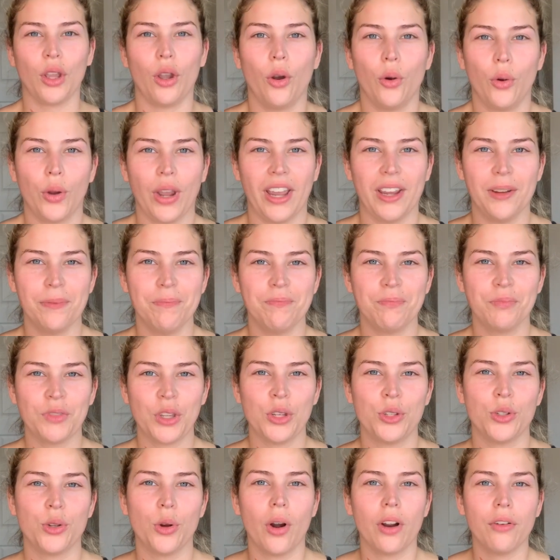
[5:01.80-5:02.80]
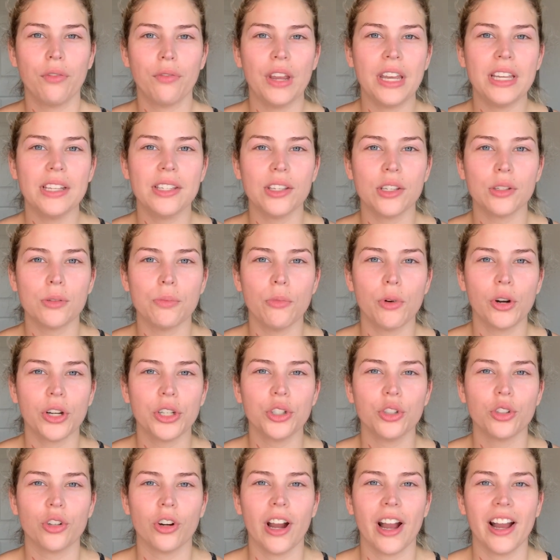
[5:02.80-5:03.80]
Okay, so our face is
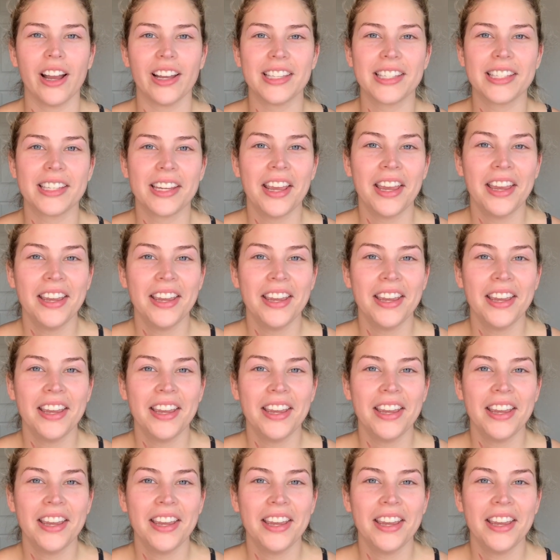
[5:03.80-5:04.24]
moisturized.